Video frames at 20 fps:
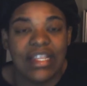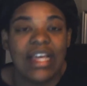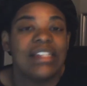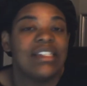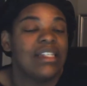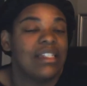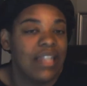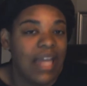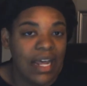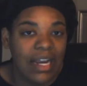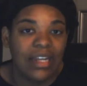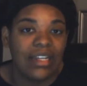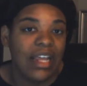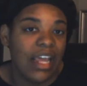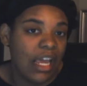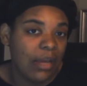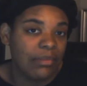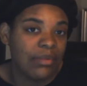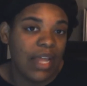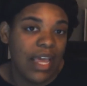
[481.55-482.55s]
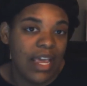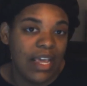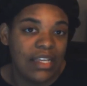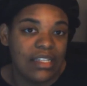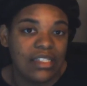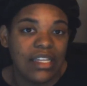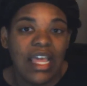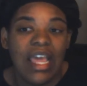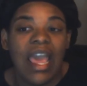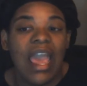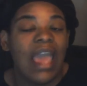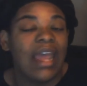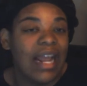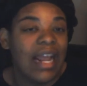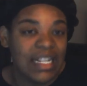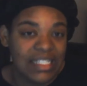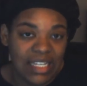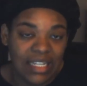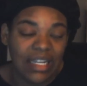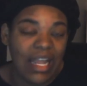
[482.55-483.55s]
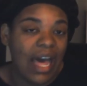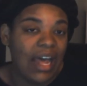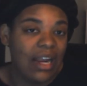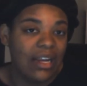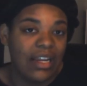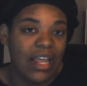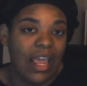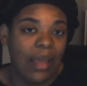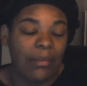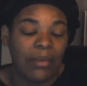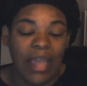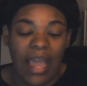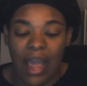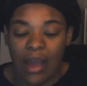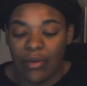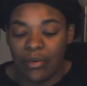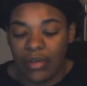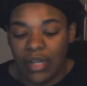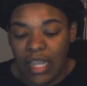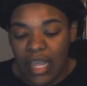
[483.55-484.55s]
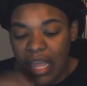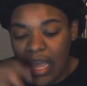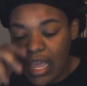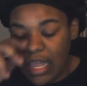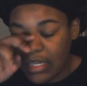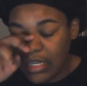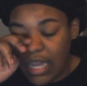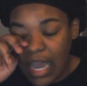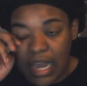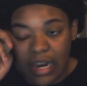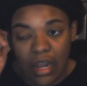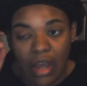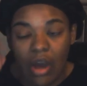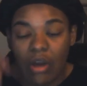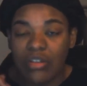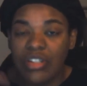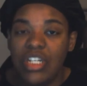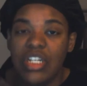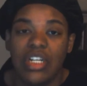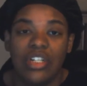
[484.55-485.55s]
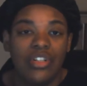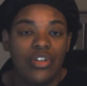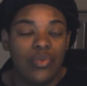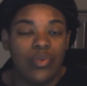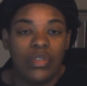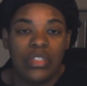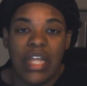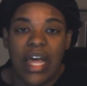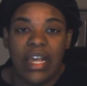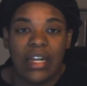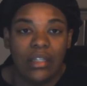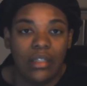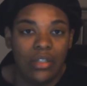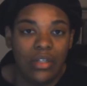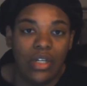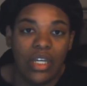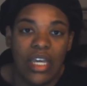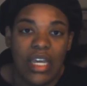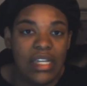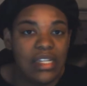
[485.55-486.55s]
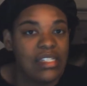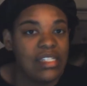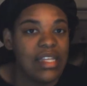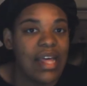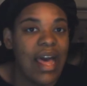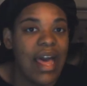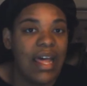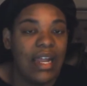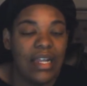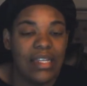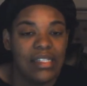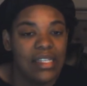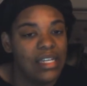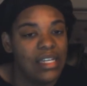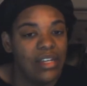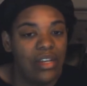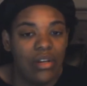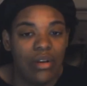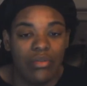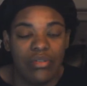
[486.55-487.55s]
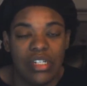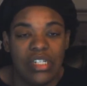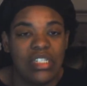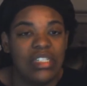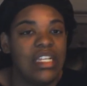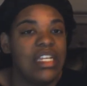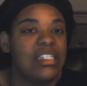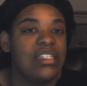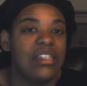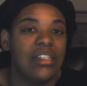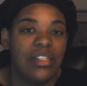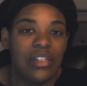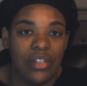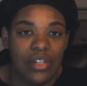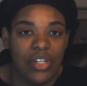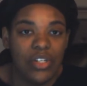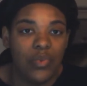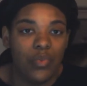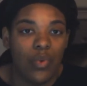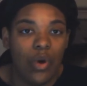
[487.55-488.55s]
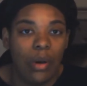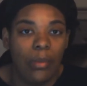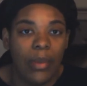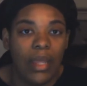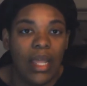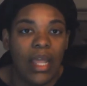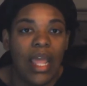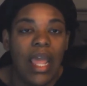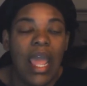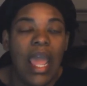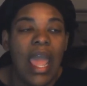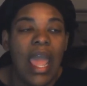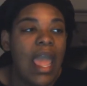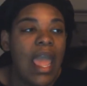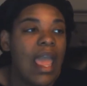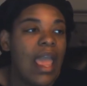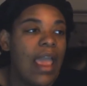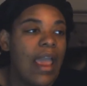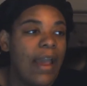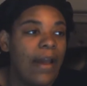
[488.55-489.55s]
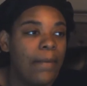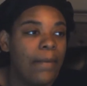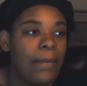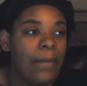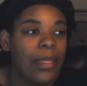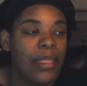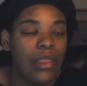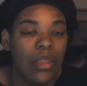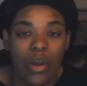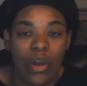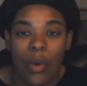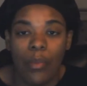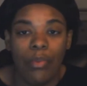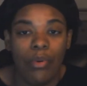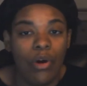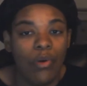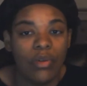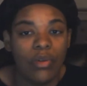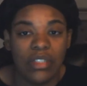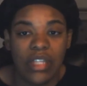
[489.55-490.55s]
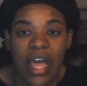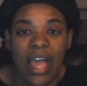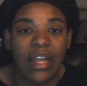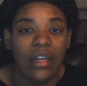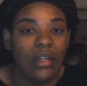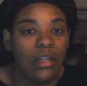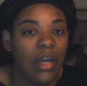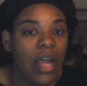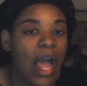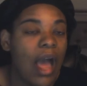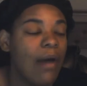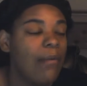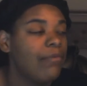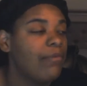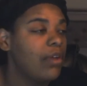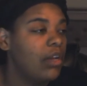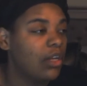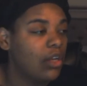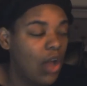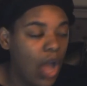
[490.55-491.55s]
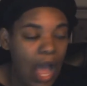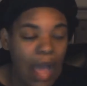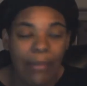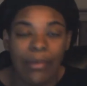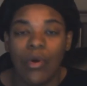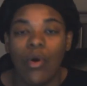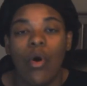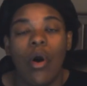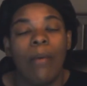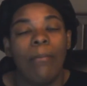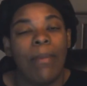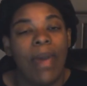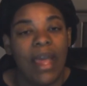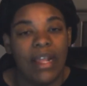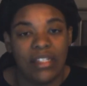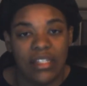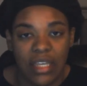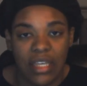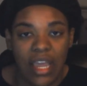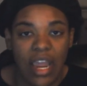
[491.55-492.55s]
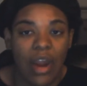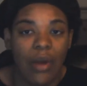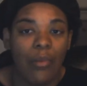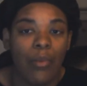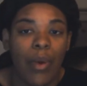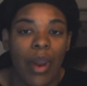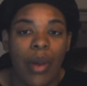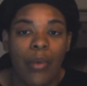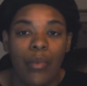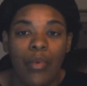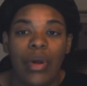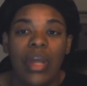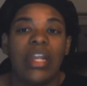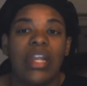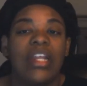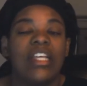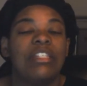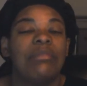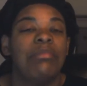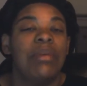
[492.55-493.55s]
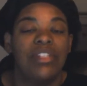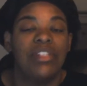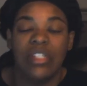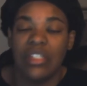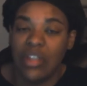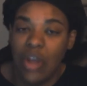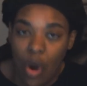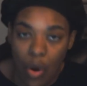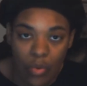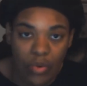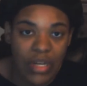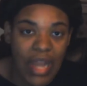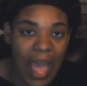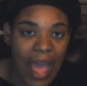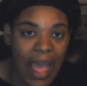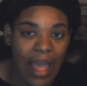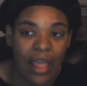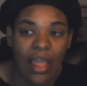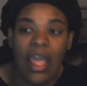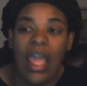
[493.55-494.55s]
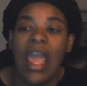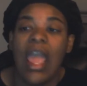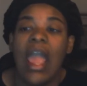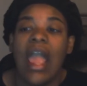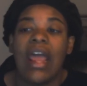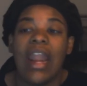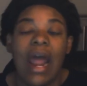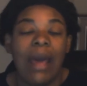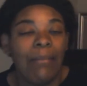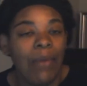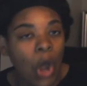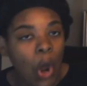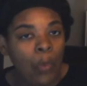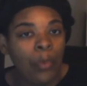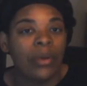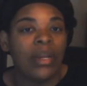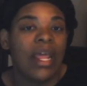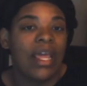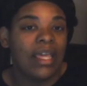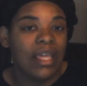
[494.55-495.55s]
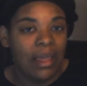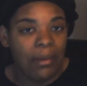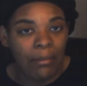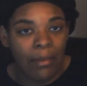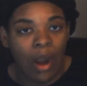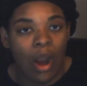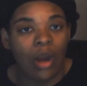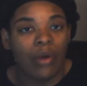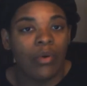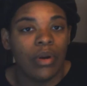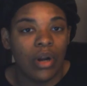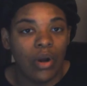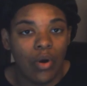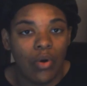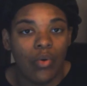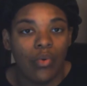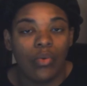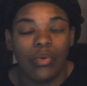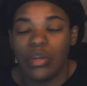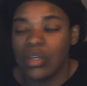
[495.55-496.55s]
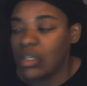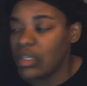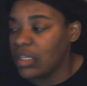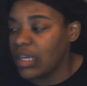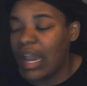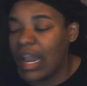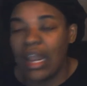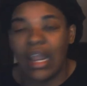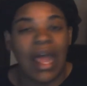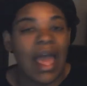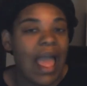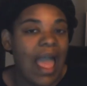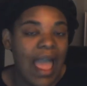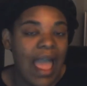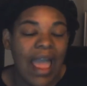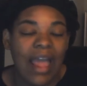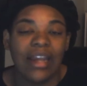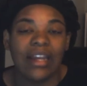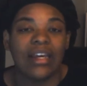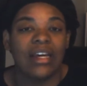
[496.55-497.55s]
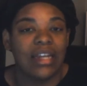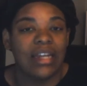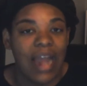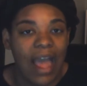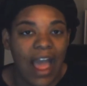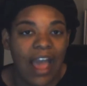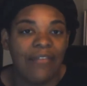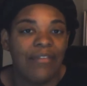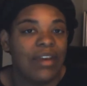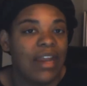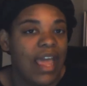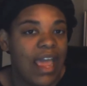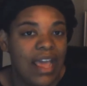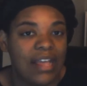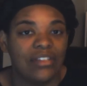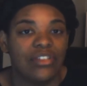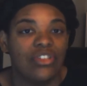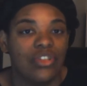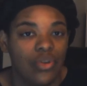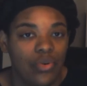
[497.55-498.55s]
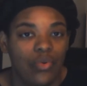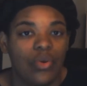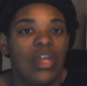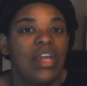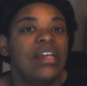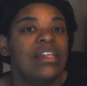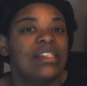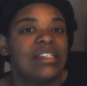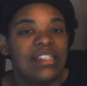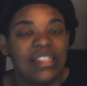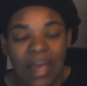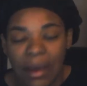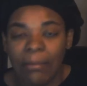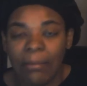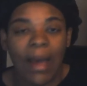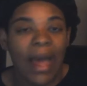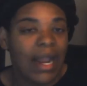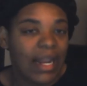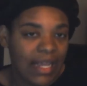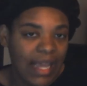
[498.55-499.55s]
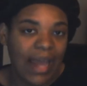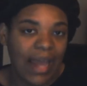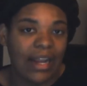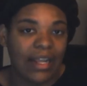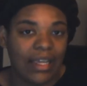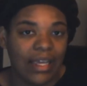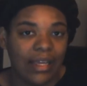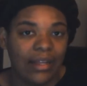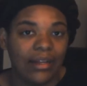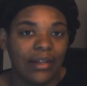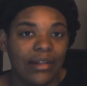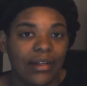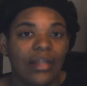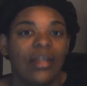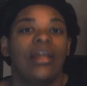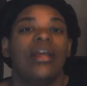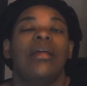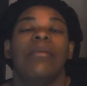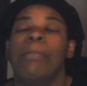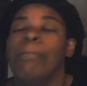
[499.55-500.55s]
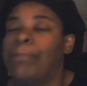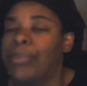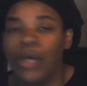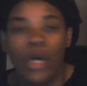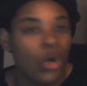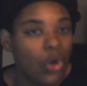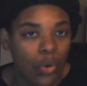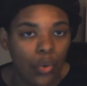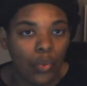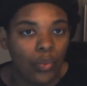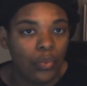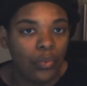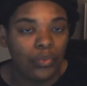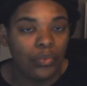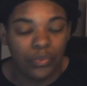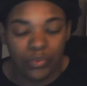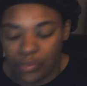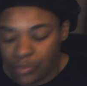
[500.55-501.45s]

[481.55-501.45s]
That's a lot of damn days. And that's a lot of damn count. And Donna, all she could do was, like, look in silence and, you know, just listen to this woman. And, you know, Brooke was like, look, I'm going back to Camp Redwood and this bitch is going to die. And I'm hoping they get Margaret old lying, conniving ass too. Somebody got to get her. Boom.